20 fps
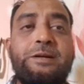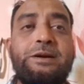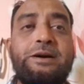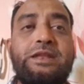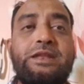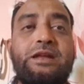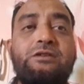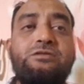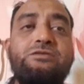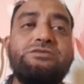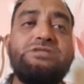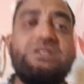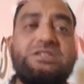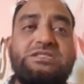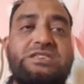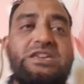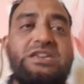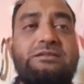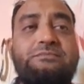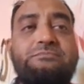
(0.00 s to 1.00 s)
Now the
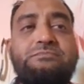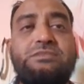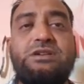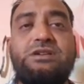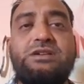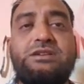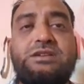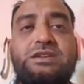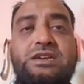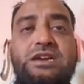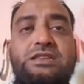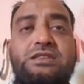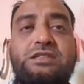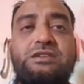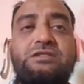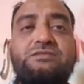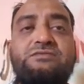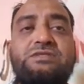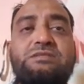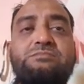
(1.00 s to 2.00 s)
same can
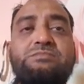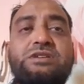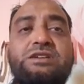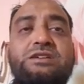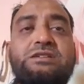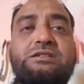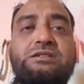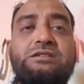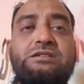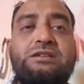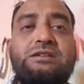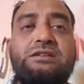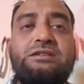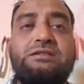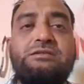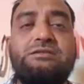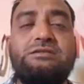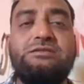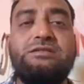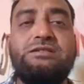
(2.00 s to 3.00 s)
even be
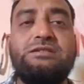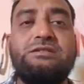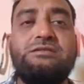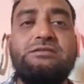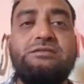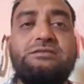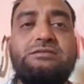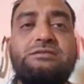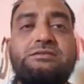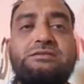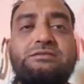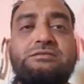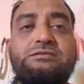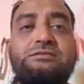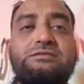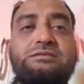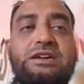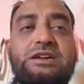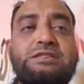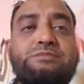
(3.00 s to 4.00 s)

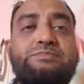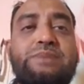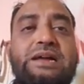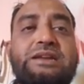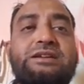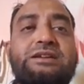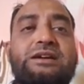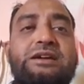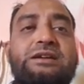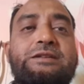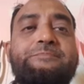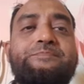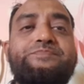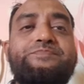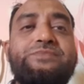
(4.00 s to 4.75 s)
expanded,